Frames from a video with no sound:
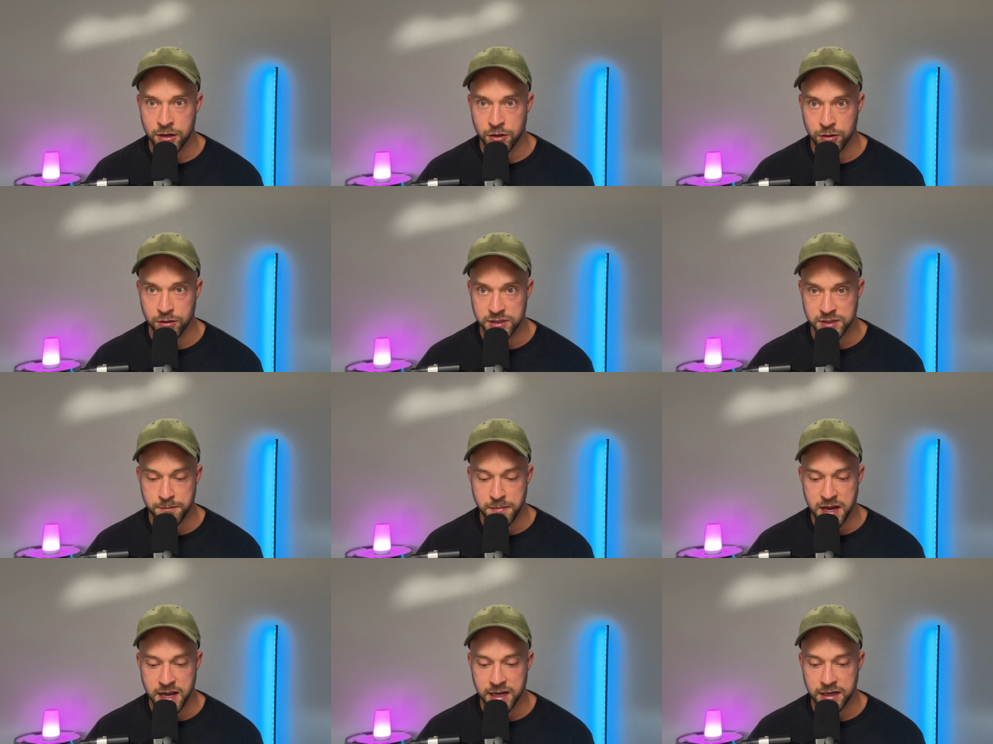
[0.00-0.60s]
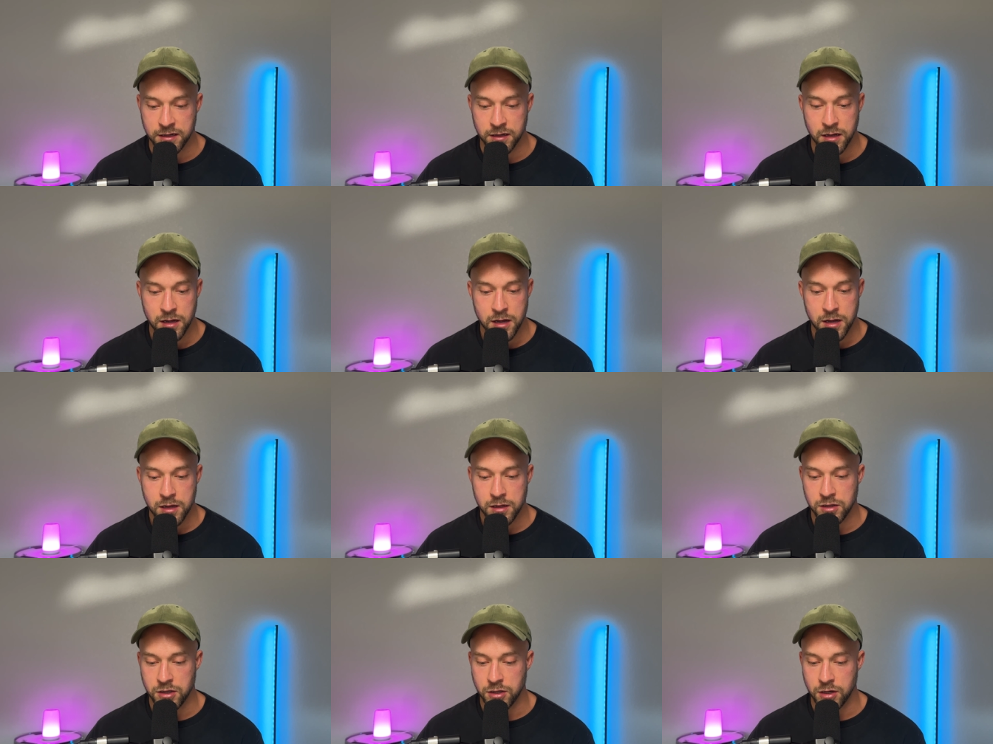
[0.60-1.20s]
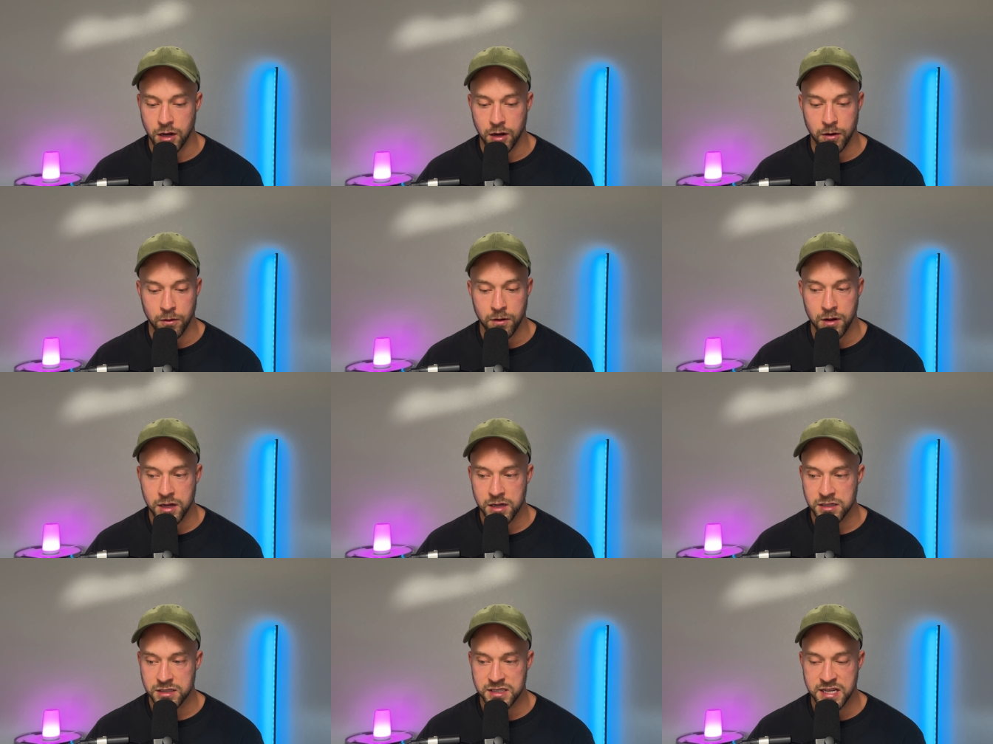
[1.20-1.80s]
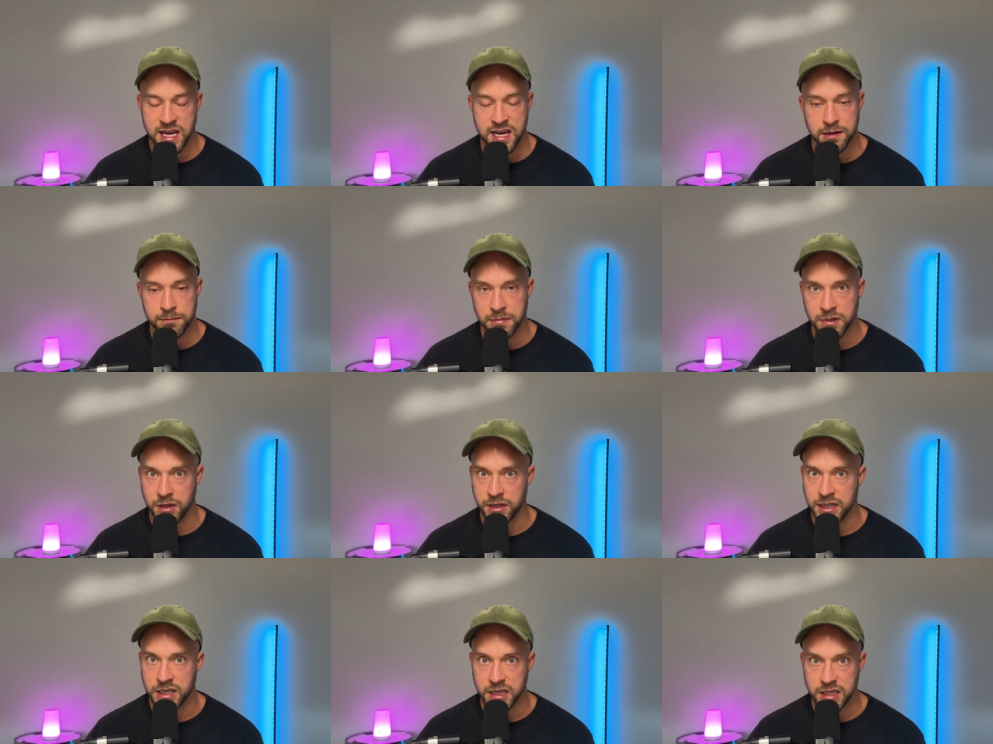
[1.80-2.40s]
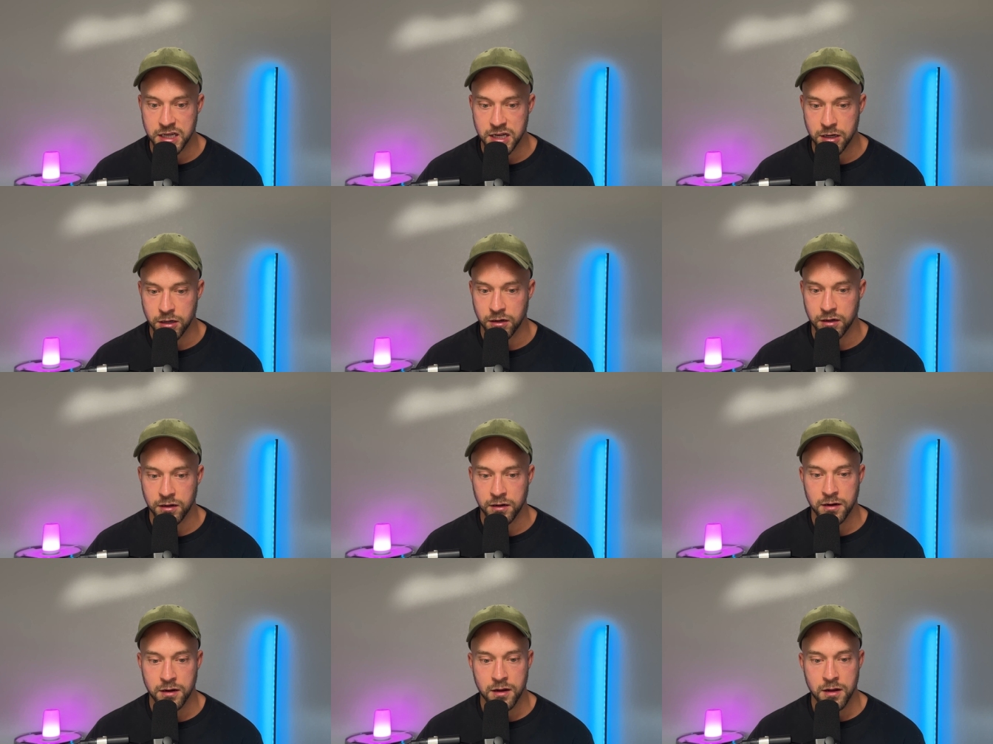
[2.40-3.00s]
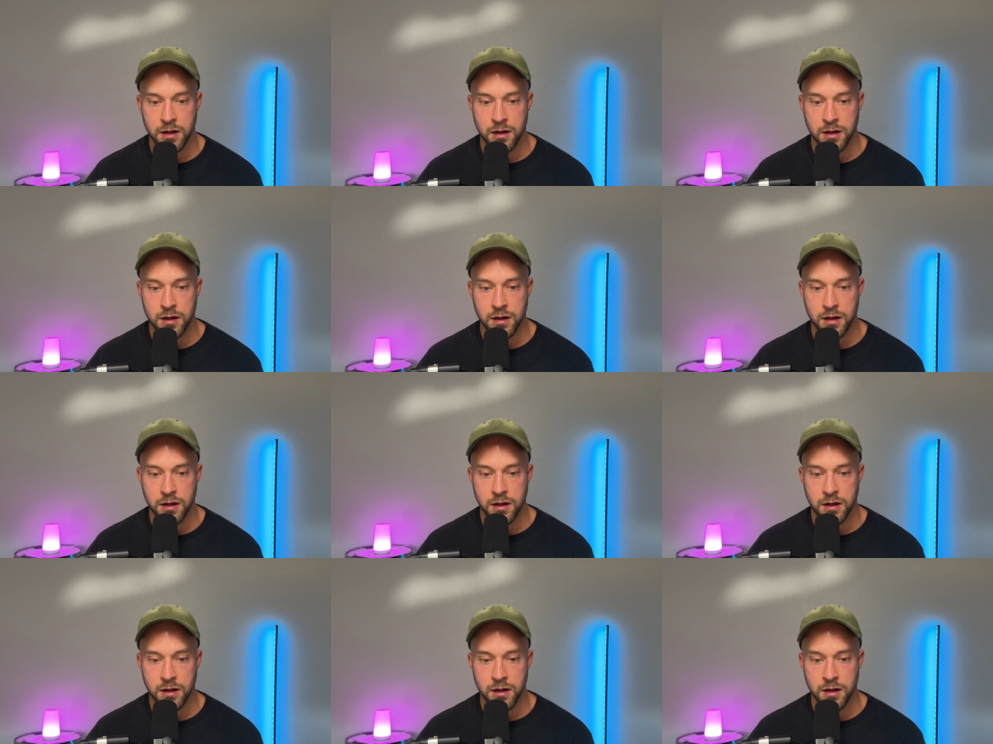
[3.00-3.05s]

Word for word: who has made you know, 10 million a year,